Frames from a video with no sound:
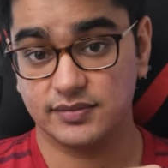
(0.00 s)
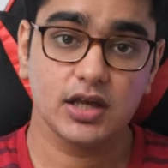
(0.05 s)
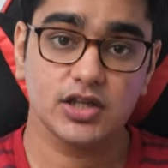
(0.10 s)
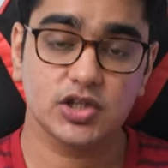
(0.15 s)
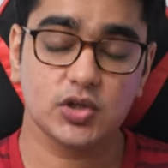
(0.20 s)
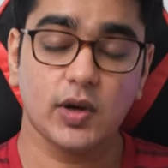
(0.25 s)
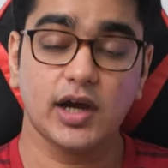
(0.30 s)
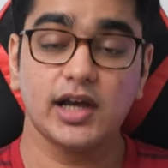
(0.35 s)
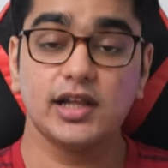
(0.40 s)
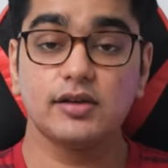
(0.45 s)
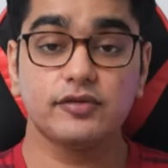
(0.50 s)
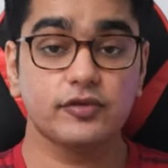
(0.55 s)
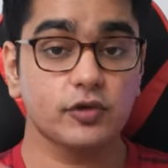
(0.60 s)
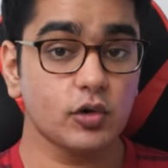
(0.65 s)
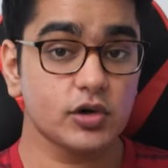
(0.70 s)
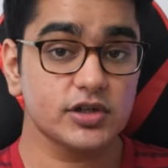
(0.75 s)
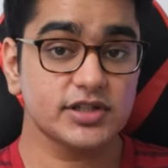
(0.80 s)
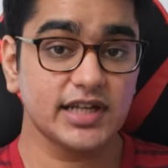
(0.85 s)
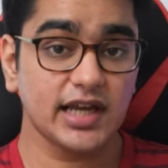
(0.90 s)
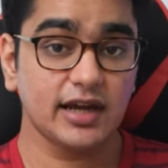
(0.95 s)
So I'll of
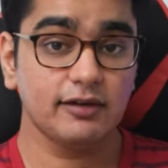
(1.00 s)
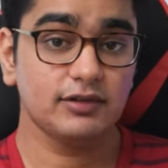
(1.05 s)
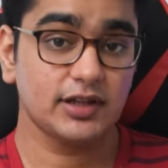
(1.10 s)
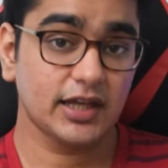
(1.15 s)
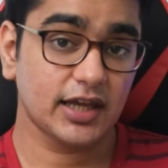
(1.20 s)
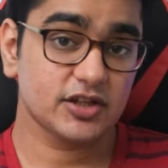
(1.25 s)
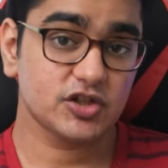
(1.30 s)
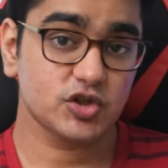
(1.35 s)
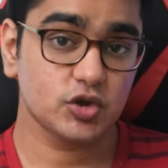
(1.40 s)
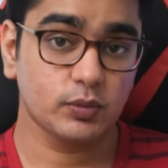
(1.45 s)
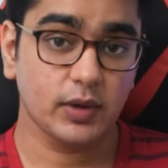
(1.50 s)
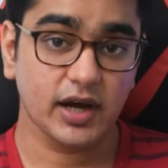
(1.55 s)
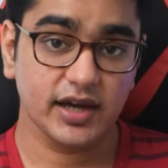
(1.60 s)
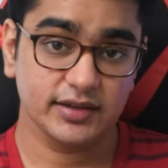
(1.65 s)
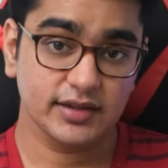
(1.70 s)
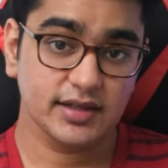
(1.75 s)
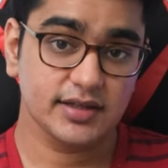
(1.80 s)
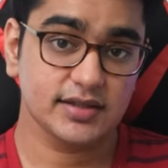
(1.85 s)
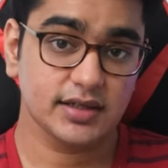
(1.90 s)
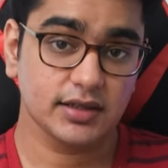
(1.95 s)
course have links to buy
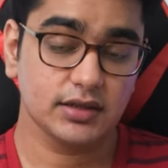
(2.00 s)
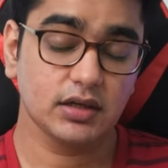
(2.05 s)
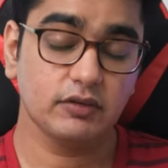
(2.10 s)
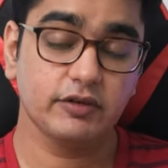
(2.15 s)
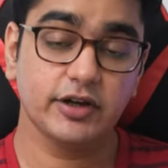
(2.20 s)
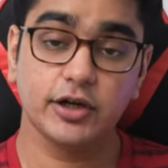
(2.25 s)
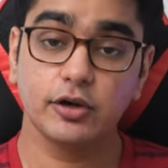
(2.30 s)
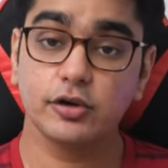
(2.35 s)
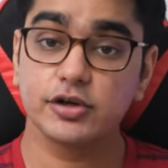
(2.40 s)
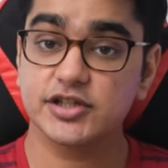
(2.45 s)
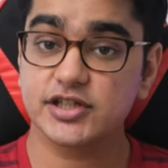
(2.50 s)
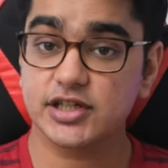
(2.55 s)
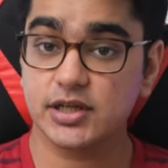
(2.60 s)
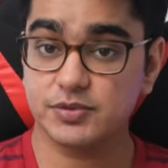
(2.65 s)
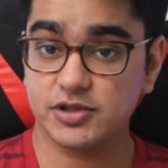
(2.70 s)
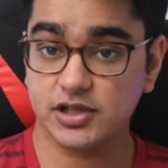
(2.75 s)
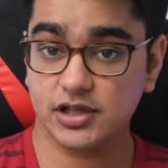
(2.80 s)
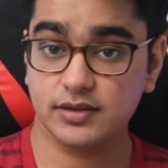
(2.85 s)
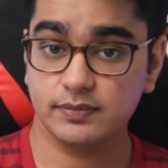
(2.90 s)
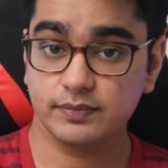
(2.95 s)
this in the video
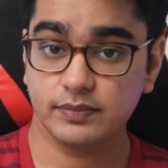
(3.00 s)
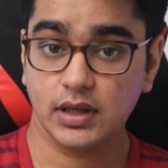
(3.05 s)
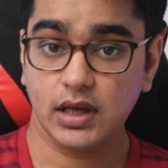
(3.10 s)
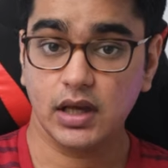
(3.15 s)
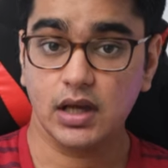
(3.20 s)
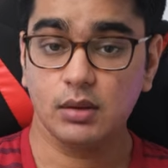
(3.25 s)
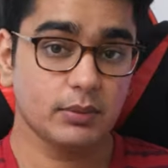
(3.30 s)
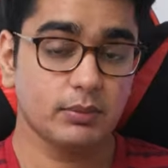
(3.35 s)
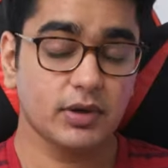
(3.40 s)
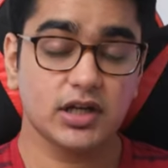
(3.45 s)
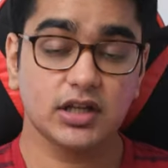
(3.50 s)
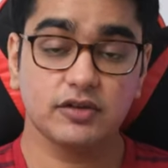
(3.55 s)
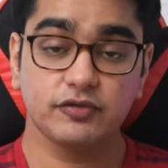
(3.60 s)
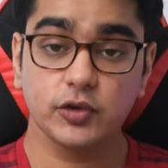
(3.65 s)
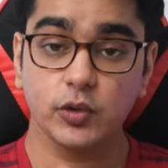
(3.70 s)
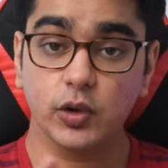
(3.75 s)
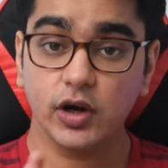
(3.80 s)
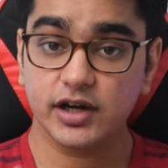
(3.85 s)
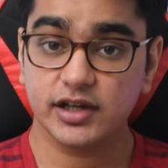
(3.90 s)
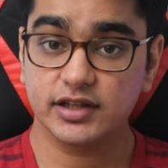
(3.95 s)
description, but if
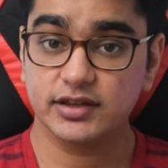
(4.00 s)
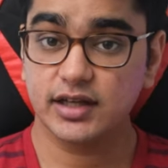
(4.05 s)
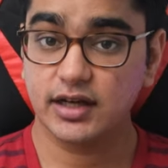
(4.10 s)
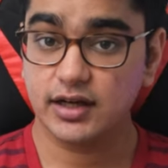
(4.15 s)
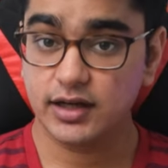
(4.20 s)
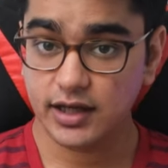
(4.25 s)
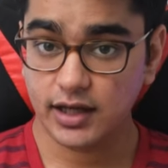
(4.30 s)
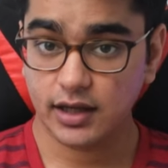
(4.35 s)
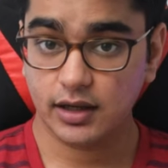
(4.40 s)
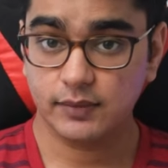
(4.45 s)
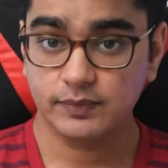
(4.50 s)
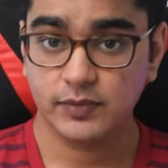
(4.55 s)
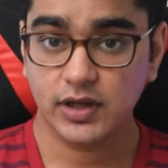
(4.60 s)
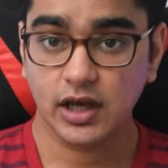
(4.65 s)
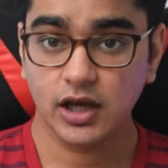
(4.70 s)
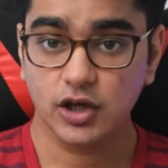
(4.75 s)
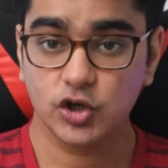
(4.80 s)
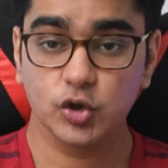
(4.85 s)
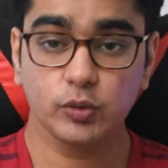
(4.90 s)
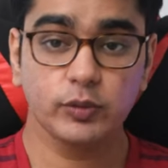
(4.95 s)
you are in India,
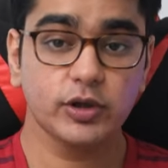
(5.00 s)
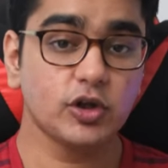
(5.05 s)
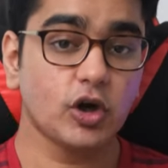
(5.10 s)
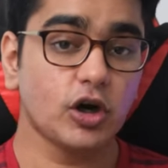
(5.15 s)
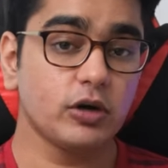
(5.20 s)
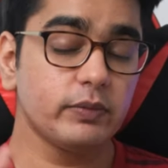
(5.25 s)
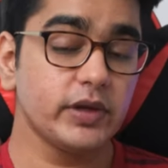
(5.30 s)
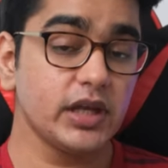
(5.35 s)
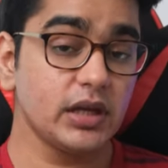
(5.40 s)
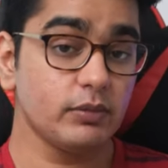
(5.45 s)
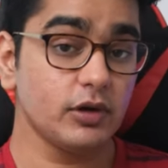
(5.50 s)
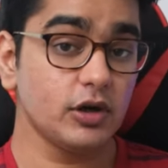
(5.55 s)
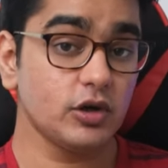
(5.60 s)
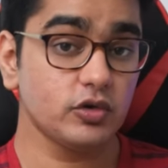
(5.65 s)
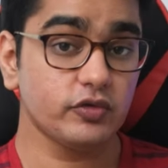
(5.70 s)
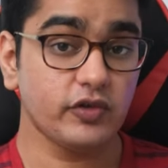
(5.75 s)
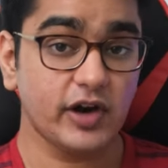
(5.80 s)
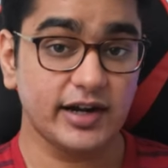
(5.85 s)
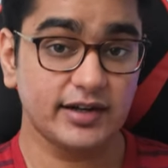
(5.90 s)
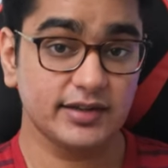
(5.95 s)
you may not be able
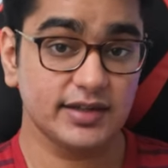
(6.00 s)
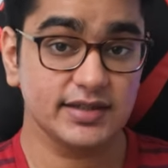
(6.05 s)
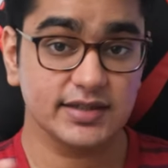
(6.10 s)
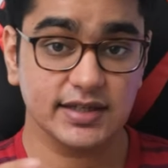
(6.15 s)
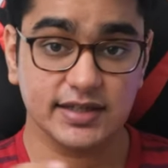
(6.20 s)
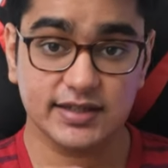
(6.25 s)
to find this